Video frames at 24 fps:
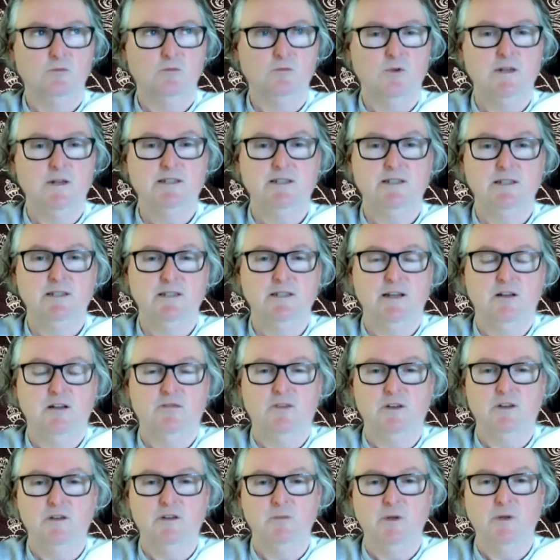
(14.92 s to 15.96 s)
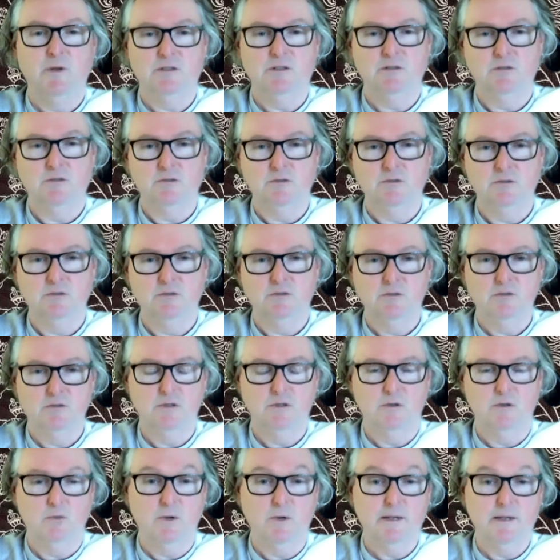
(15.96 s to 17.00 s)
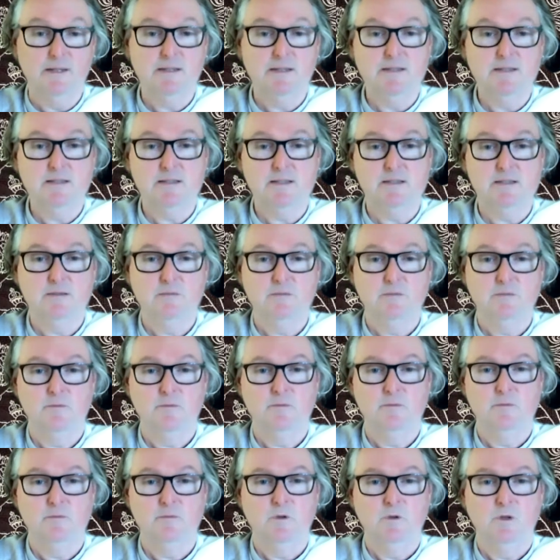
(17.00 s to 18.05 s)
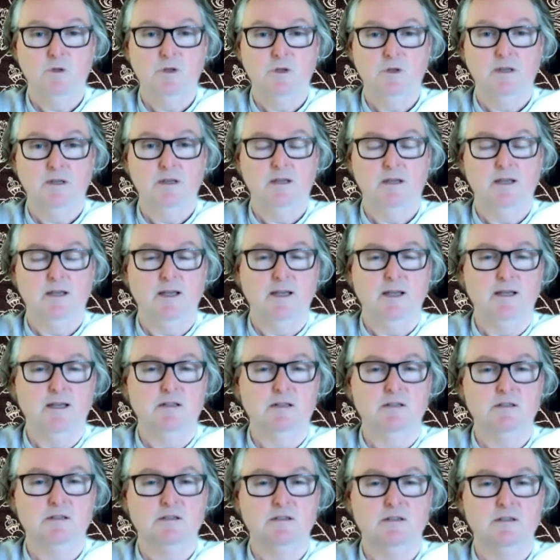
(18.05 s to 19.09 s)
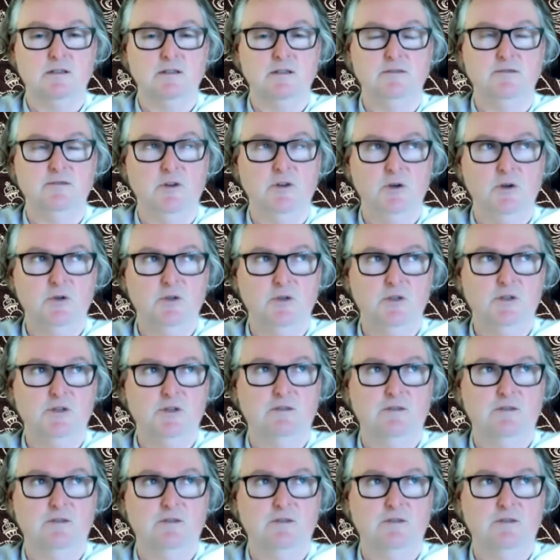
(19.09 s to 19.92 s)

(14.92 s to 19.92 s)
rest in our fundamental awareness, and evoke